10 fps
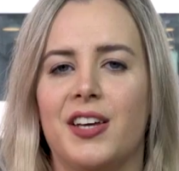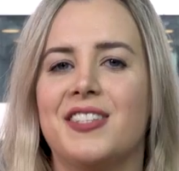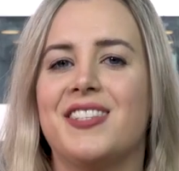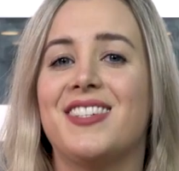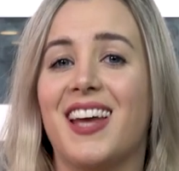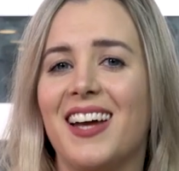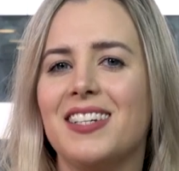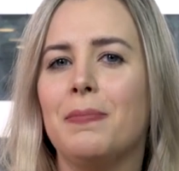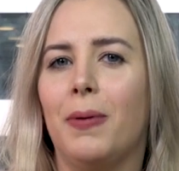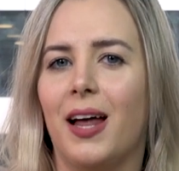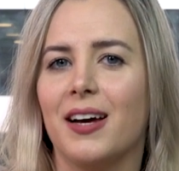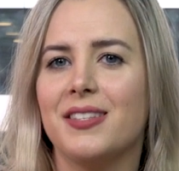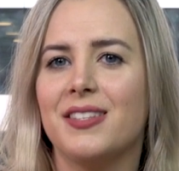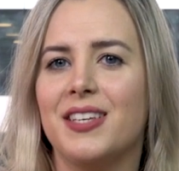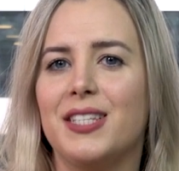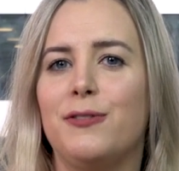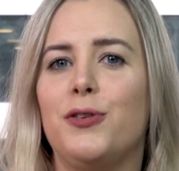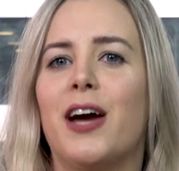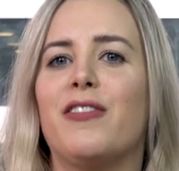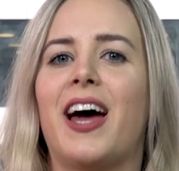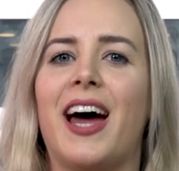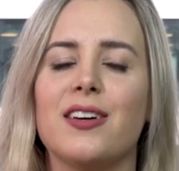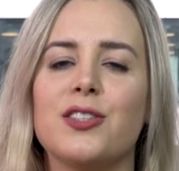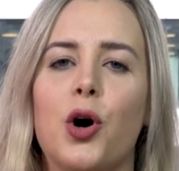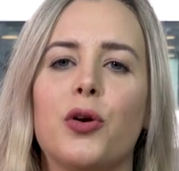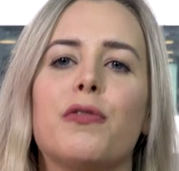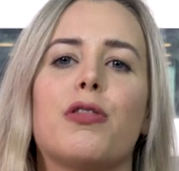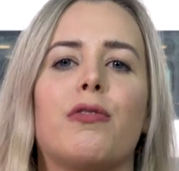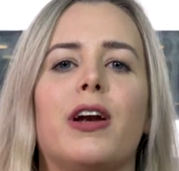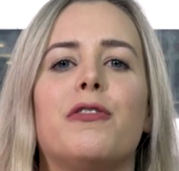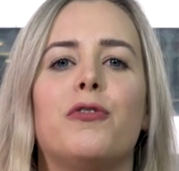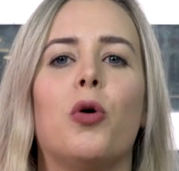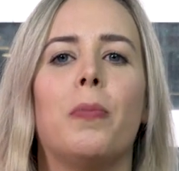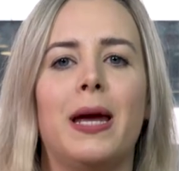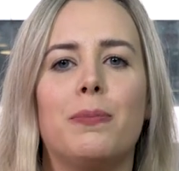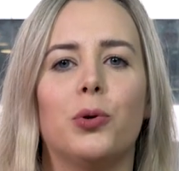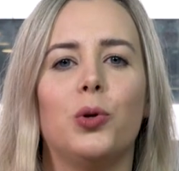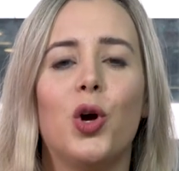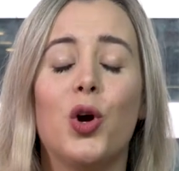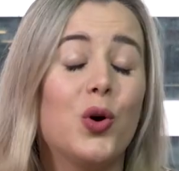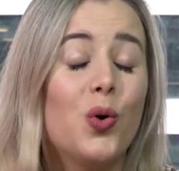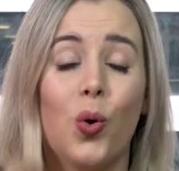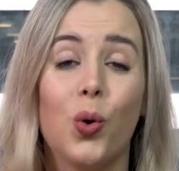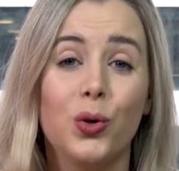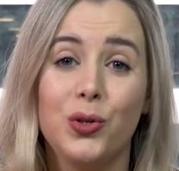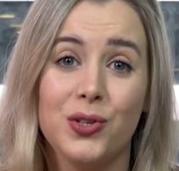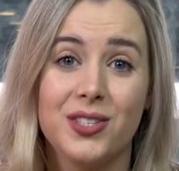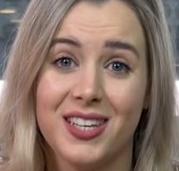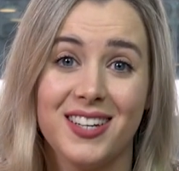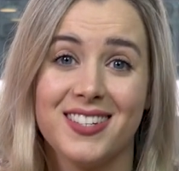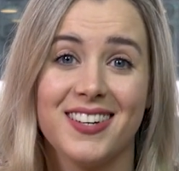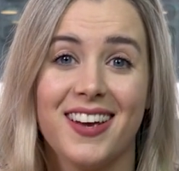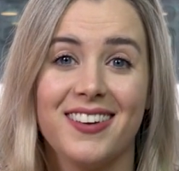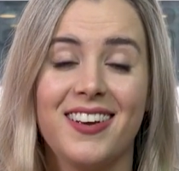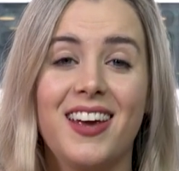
Standard Plus is if you have a household of 3 to 4 people who all use the internet.